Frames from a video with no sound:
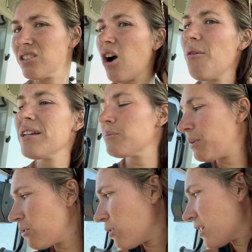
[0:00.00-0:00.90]
always
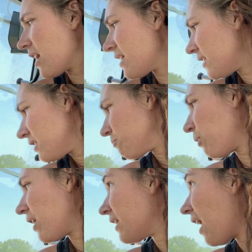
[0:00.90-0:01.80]
been with us,
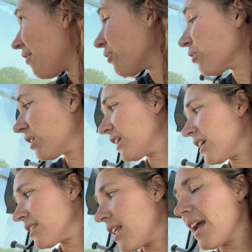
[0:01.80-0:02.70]
but now he really
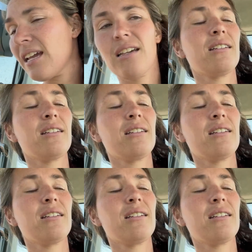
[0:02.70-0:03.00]
is like,